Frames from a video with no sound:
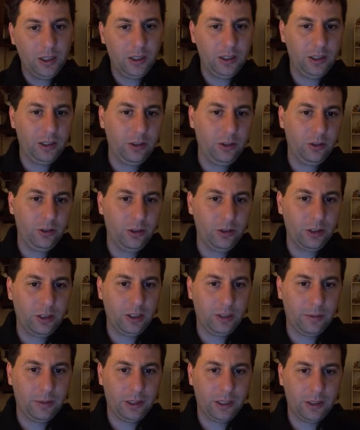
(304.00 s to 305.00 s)
and then usually
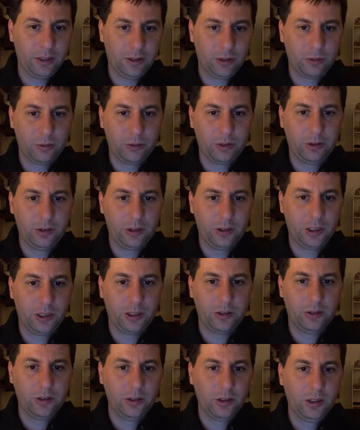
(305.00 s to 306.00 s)
coming out of the
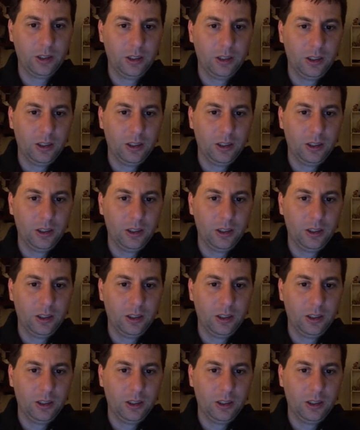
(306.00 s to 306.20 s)
results